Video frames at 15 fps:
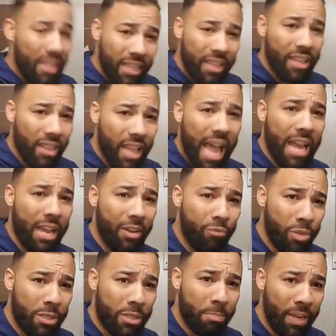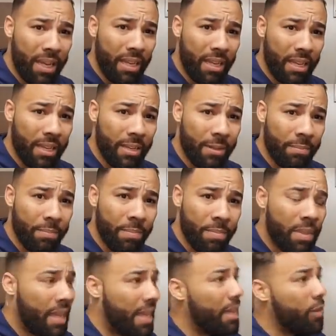that Goliath was big.
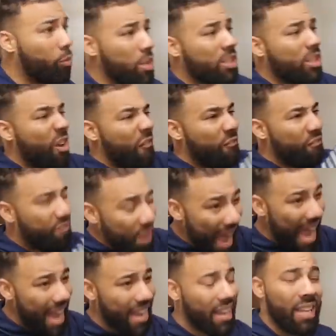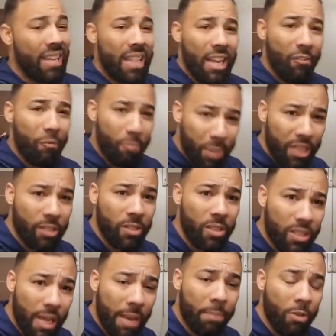It was a fact that if Peter
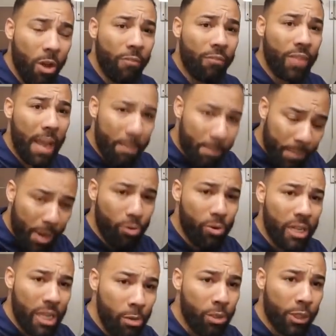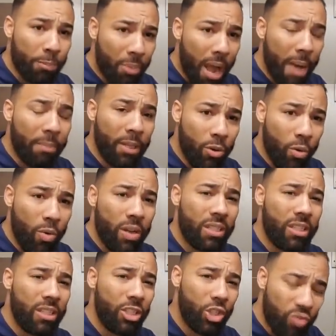stepped off that boat, he was probably
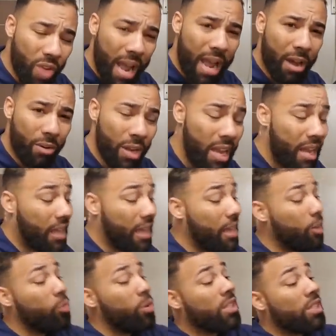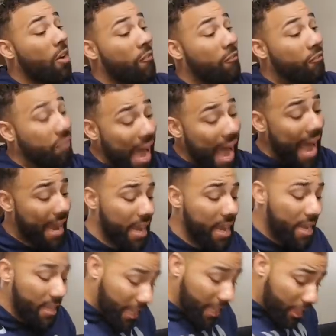going to drown. It was a fact
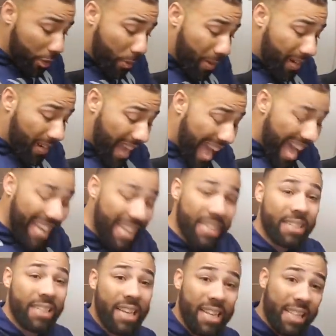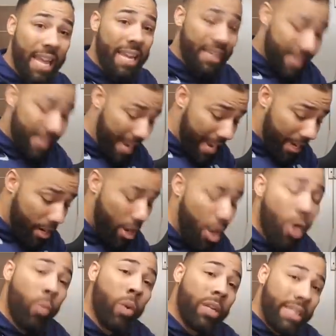that there were lions in that den
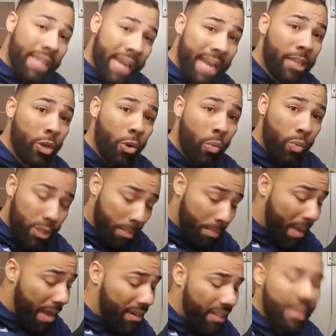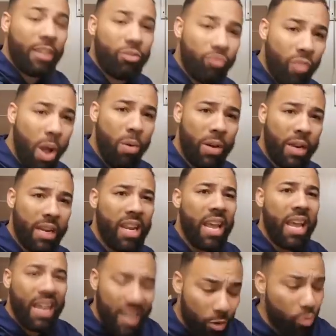where Daniel was about to get thrown in.
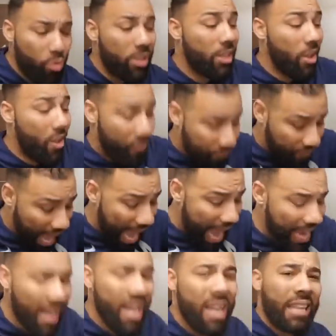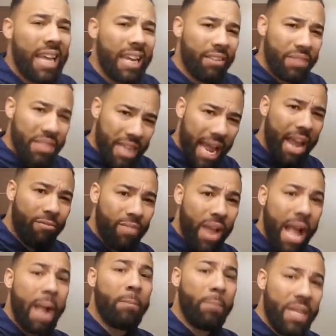It was a fact that if
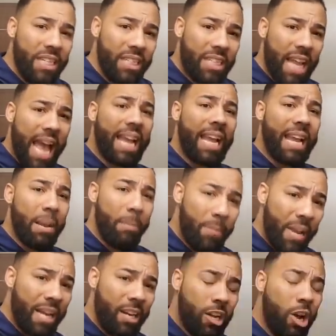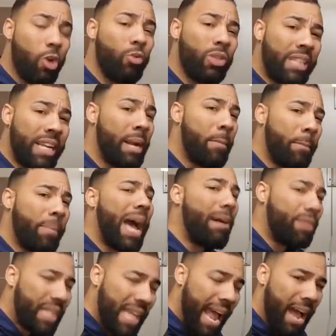Shadrach, Meshach, and Abednego didn't
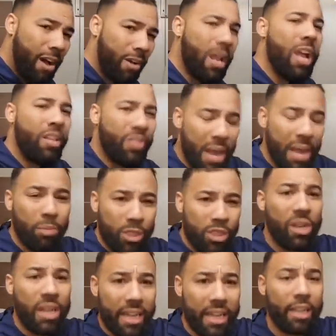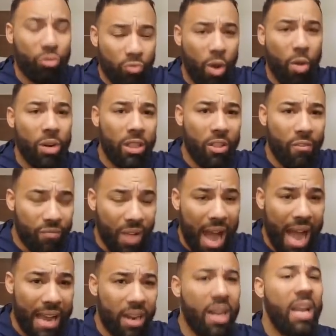bow down, they was going to get thrown in the
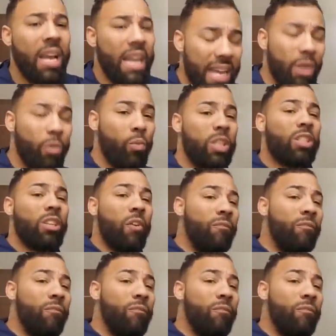fire. It was